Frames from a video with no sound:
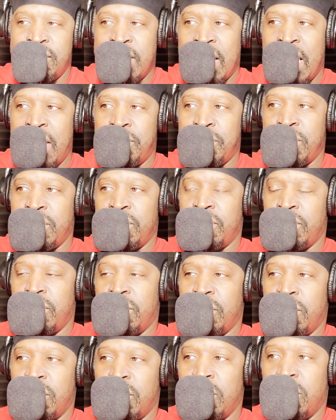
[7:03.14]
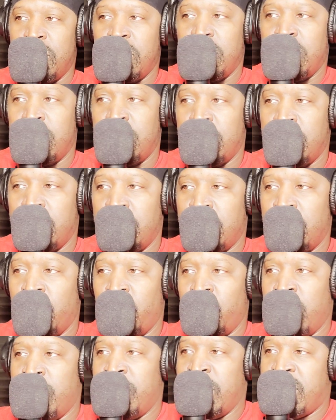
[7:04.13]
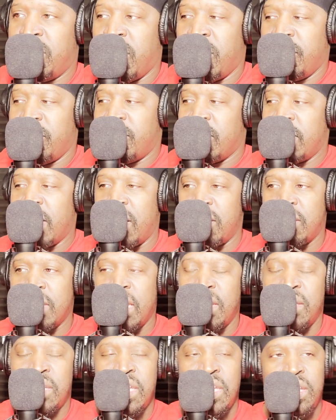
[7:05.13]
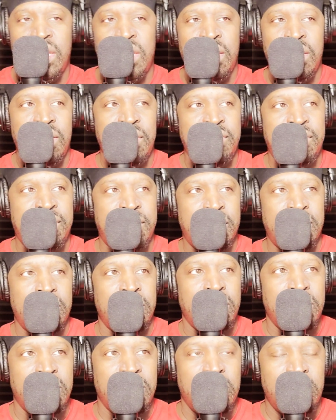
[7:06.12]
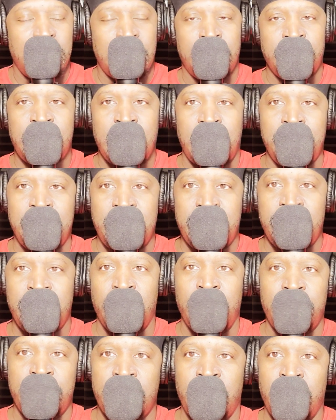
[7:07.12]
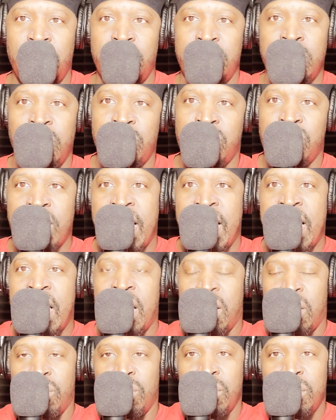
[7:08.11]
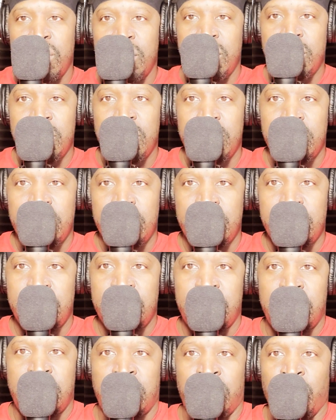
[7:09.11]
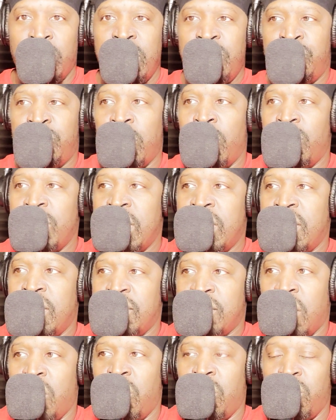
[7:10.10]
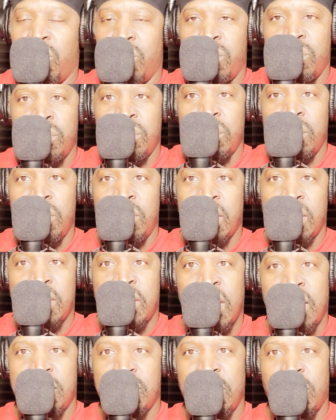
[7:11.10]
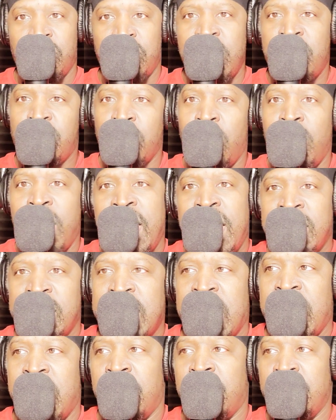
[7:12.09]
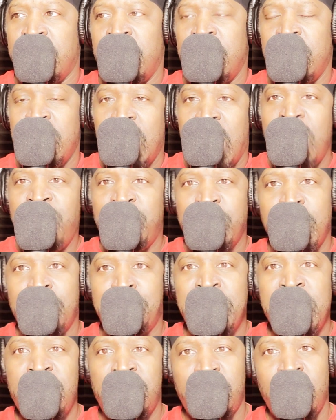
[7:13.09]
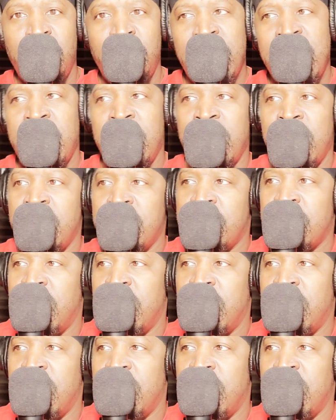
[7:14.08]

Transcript: happening. Women cursing out their kids. I'm talking about your child, 3-4 years old. You just cussing, shit your ass down. I'm finna beat your ass.